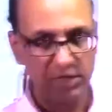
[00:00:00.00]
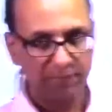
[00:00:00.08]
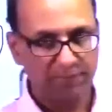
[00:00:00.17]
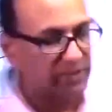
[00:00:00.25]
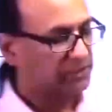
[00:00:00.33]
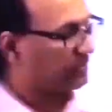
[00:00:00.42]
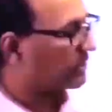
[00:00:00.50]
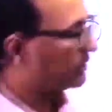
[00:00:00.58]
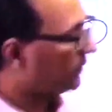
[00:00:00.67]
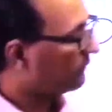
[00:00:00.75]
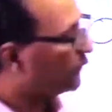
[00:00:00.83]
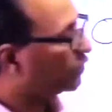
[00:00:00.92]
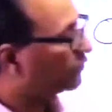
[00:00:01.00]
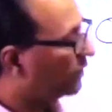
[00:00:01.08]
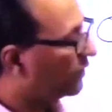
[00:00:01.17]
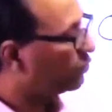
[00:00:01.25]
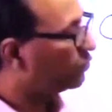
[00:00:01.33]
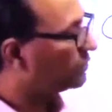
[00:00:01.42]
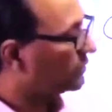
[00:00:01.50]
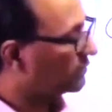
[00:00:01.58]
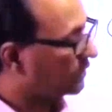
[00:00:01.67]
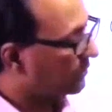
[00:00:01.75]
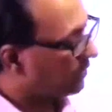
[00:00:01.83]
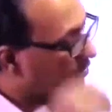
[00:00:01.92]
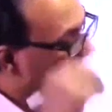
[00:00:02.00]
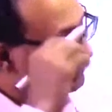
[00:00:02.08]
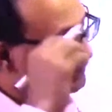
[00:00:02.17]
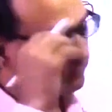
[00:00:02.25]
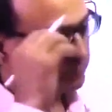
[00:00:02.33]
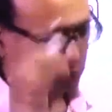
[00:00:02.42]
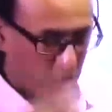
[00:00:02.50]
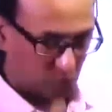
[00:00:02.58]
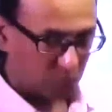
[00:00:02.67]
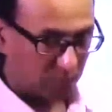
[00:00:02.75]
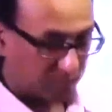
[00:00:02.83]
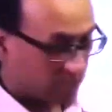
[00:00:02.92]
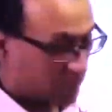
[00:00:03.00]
But still some books will use the terminology ovum.